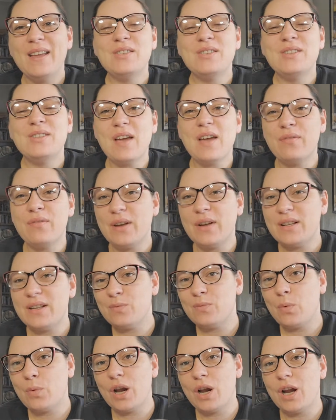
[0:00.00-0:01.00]
Jeff went to
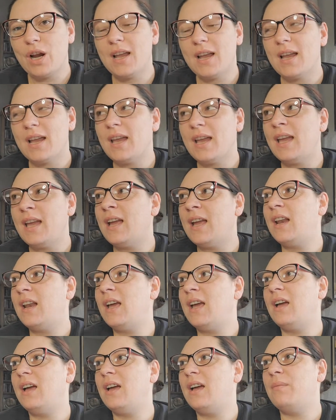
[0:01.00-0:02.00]
work and
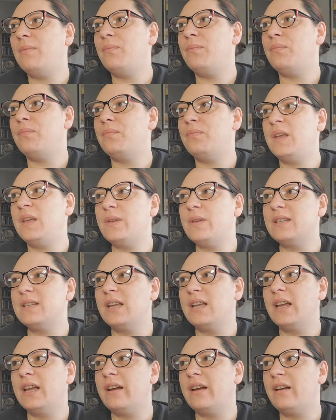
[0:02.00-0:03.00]
um he
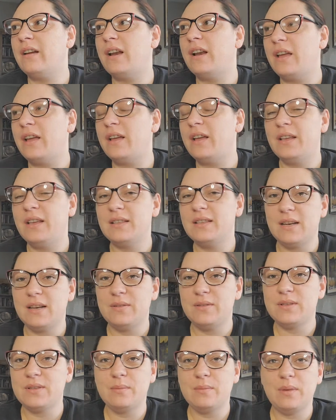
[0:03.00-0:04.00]
wasn't here and uh, he said he
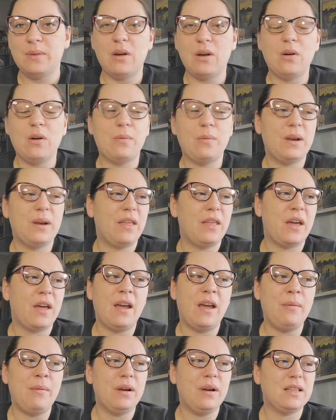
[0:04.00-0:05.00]
was gonna be home and I thought
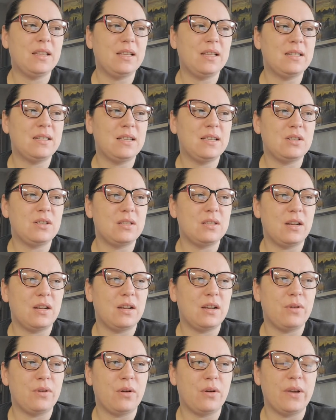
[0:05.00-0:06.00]
I better get these dishes
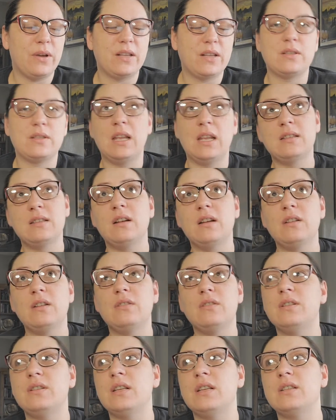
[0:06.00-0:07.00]
done real quick. So then I started
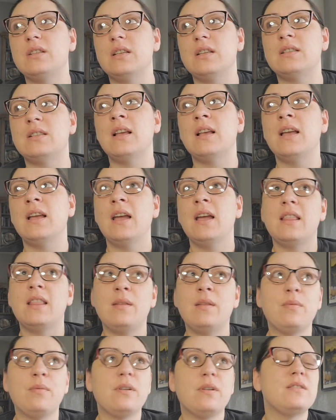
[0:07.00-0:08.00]
doing dishes.
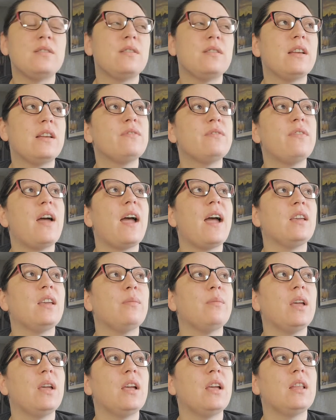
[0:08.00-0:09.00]
Then pretty soon I was
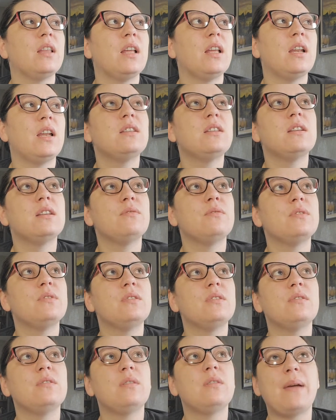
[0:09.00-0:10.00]
vacuuming and then I did, was
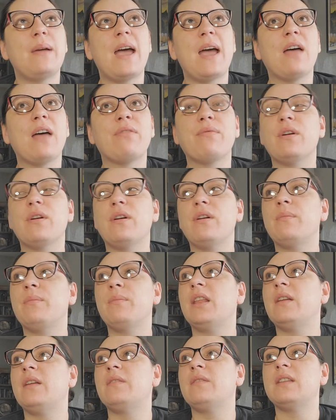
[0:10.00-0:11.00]
doing the bathroom and
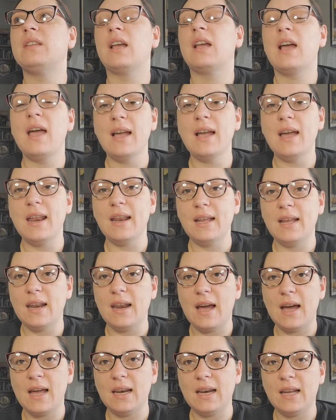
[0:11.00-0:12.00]
then I was like, I gotta get
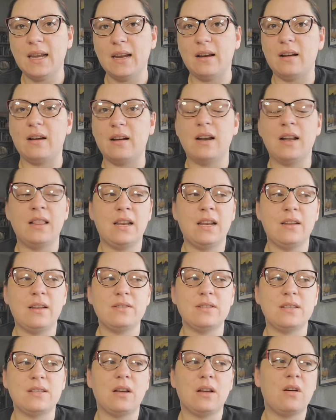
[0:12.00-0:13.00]
out of here. And then I
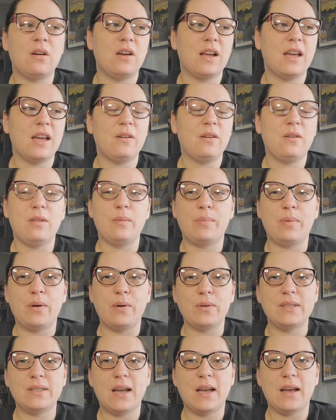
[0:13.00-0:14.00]
was like, oh, I gotta go to the
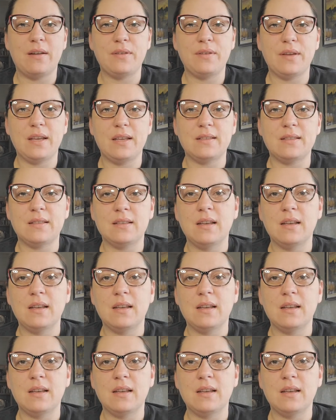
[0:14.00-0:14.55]
post office.